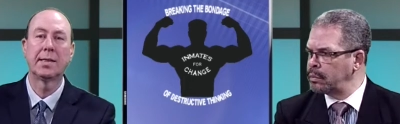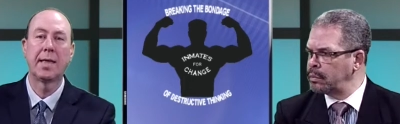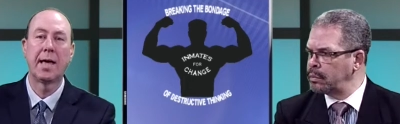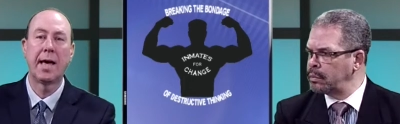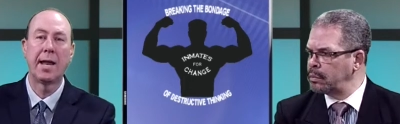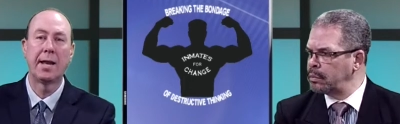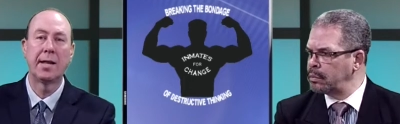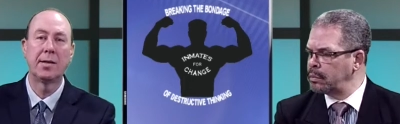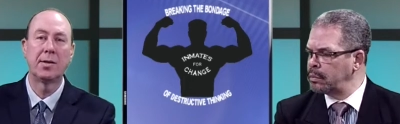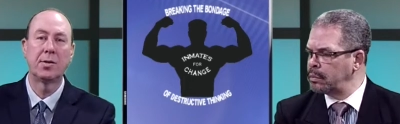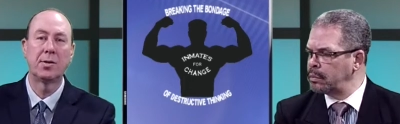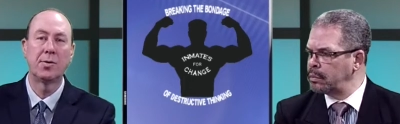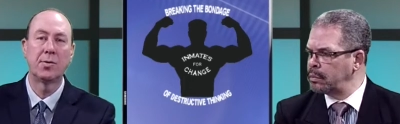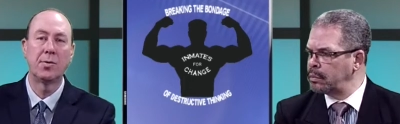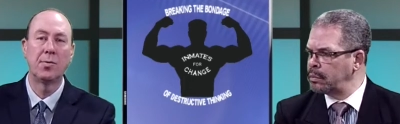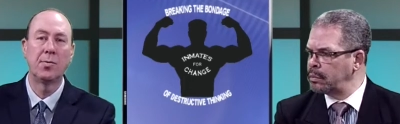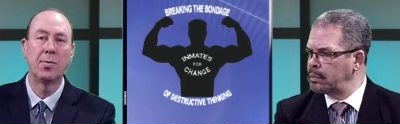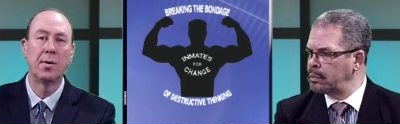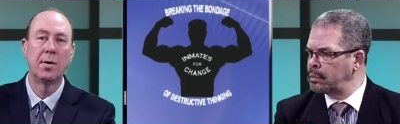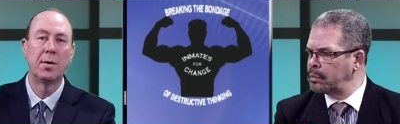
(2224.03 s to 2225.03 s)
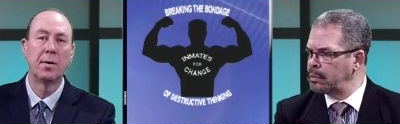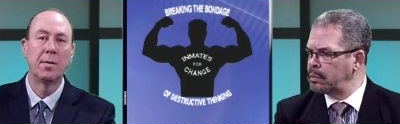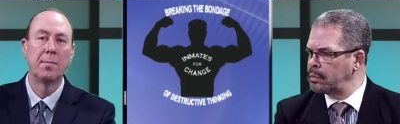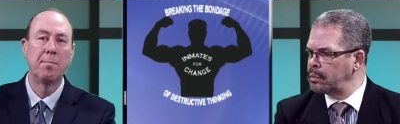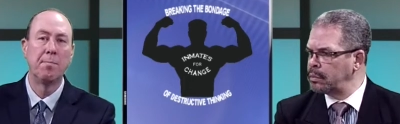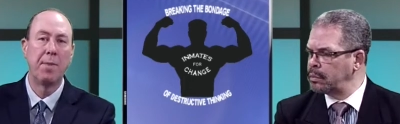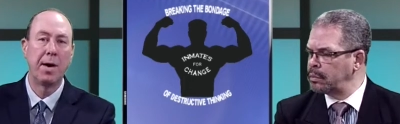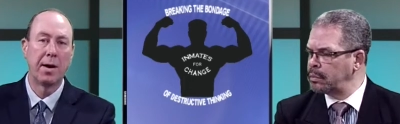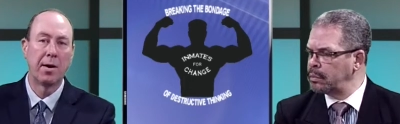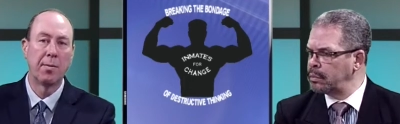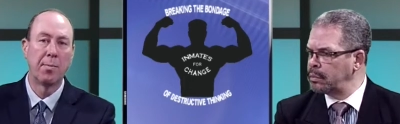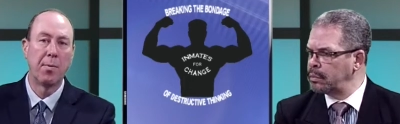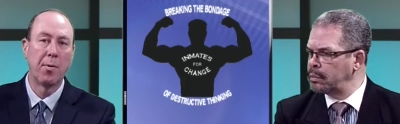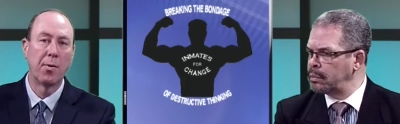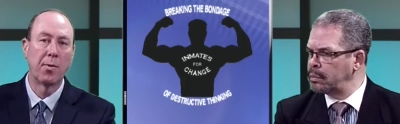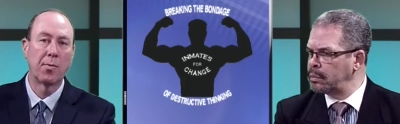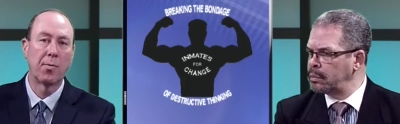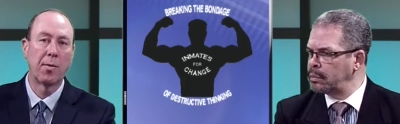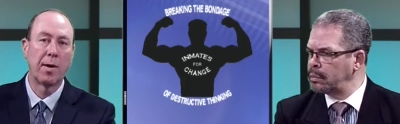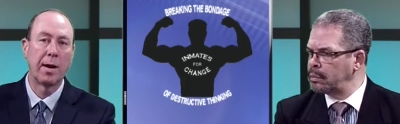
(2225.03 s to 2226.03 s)
Speaker 1: that into better
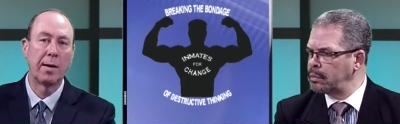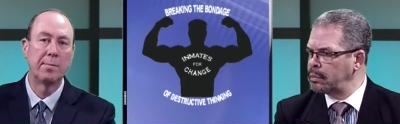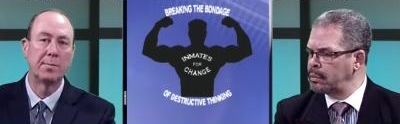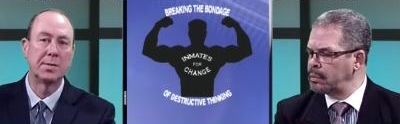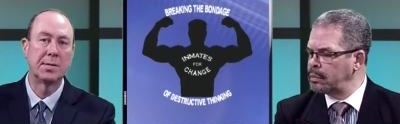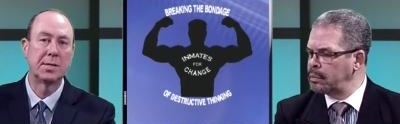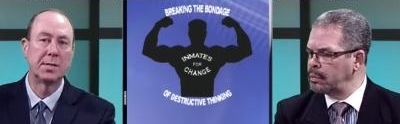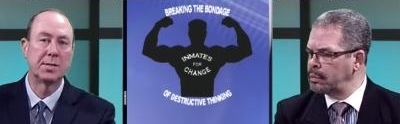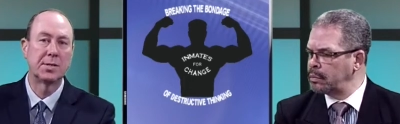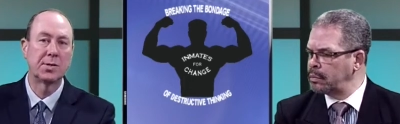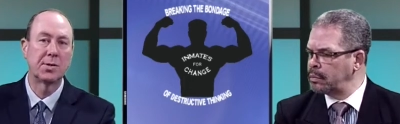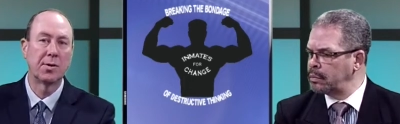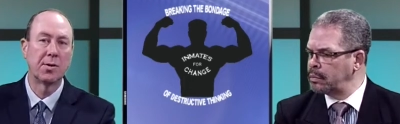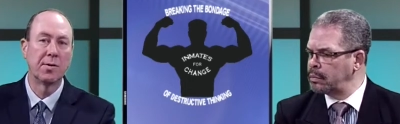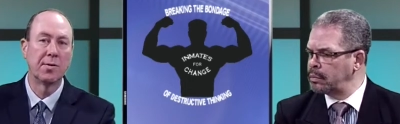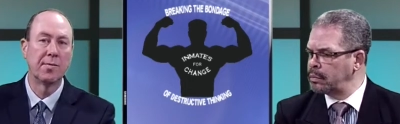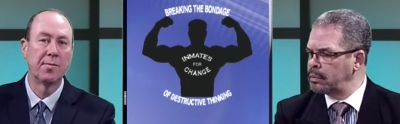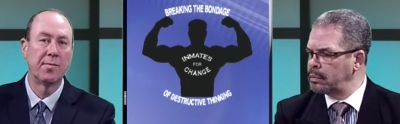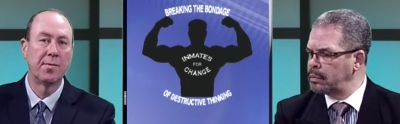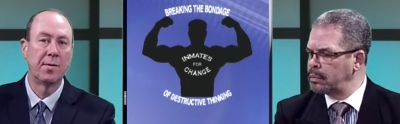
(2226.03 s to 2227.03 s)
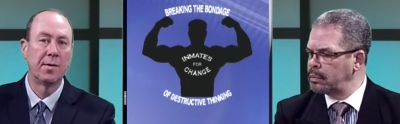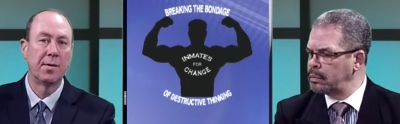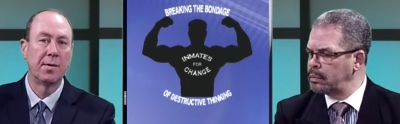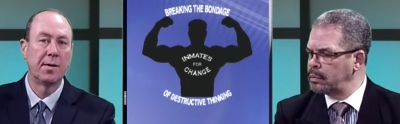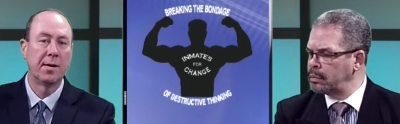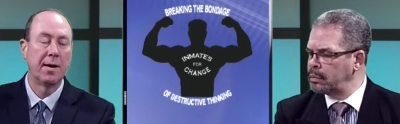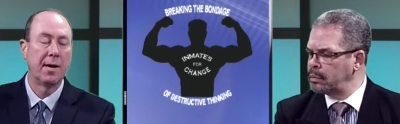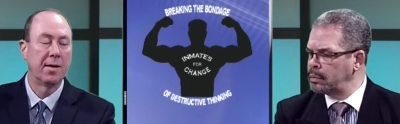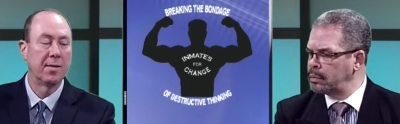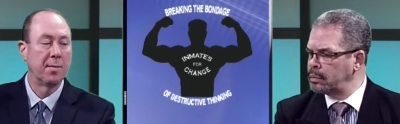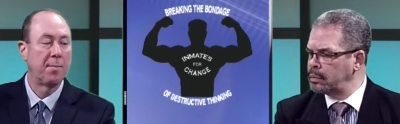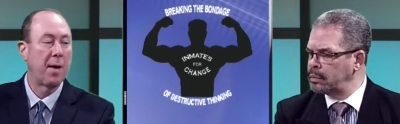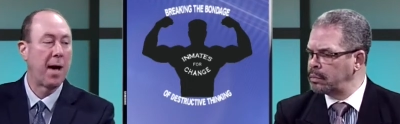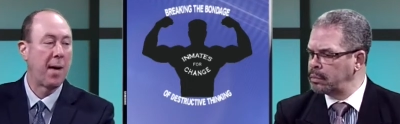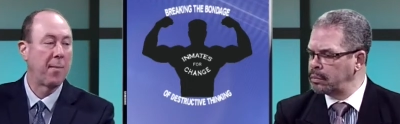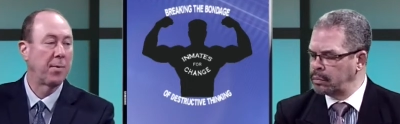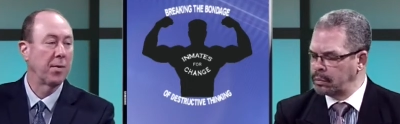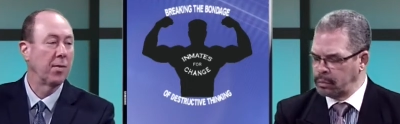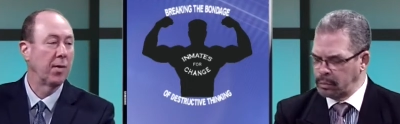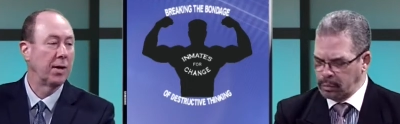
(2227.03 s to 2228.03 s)
programs that serve uh, the
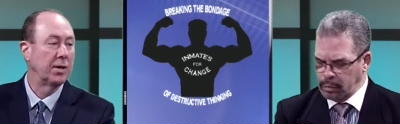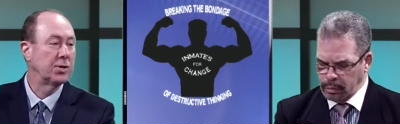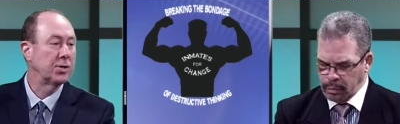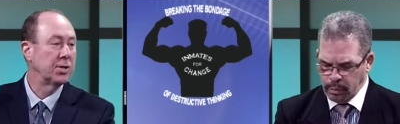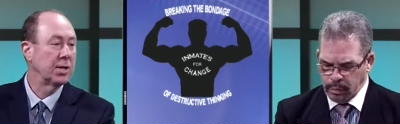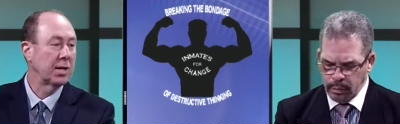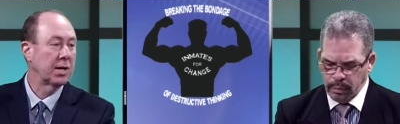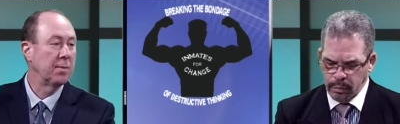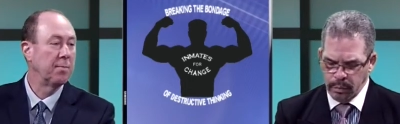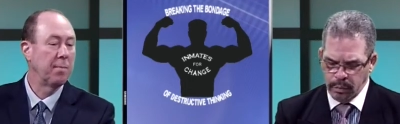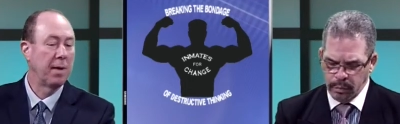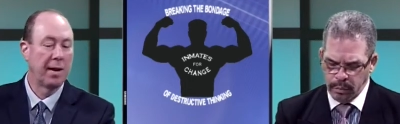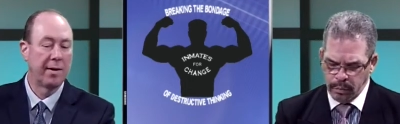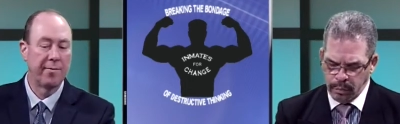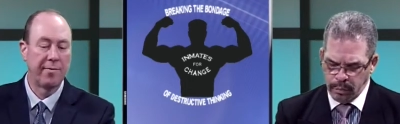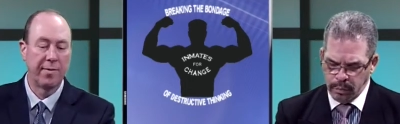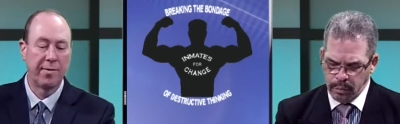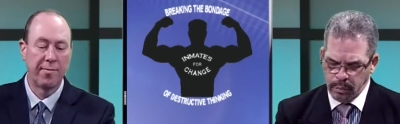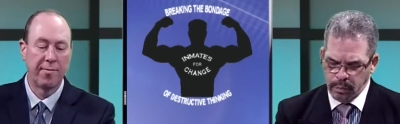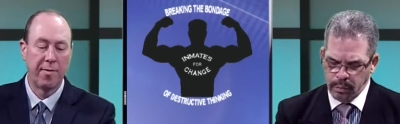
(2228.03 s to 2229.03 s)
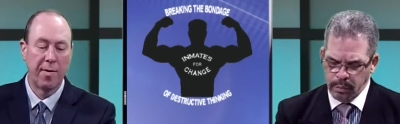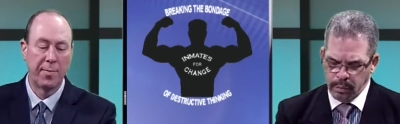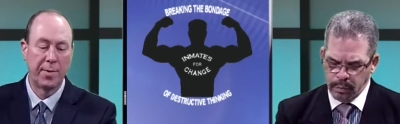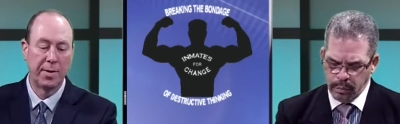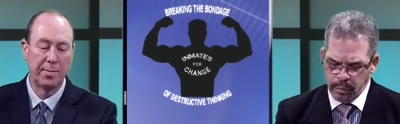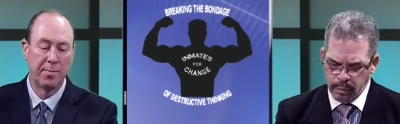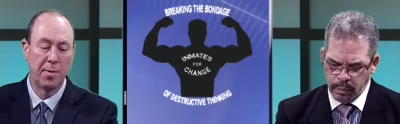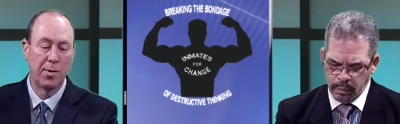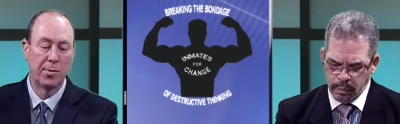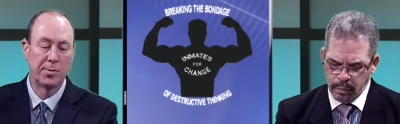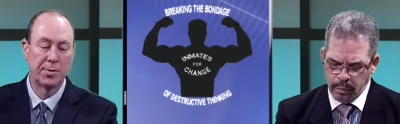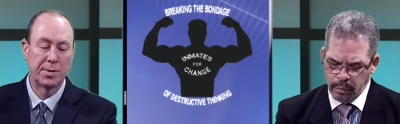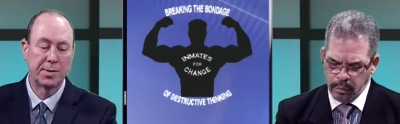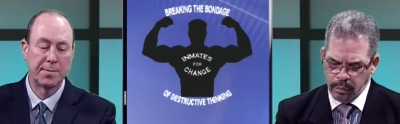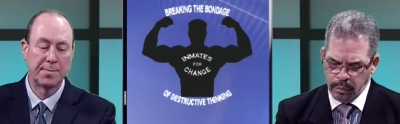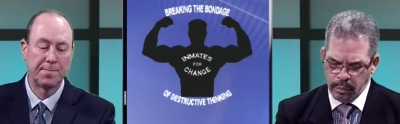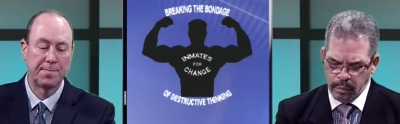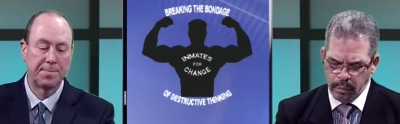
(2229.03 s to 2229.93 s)
population that can benefit from it most.